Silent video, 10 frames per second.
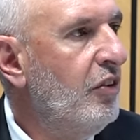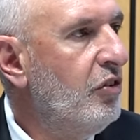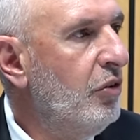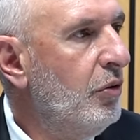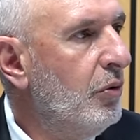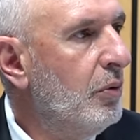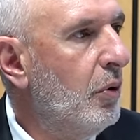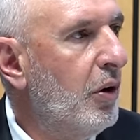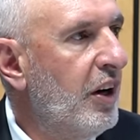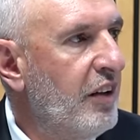to
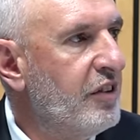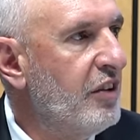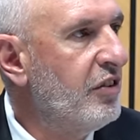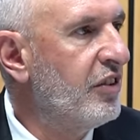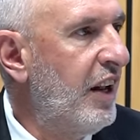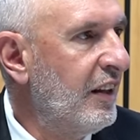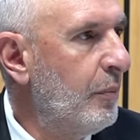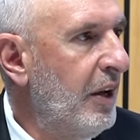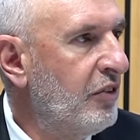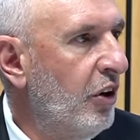organizations like the
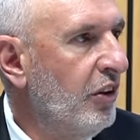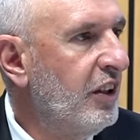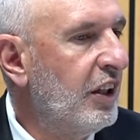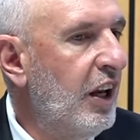Patriotic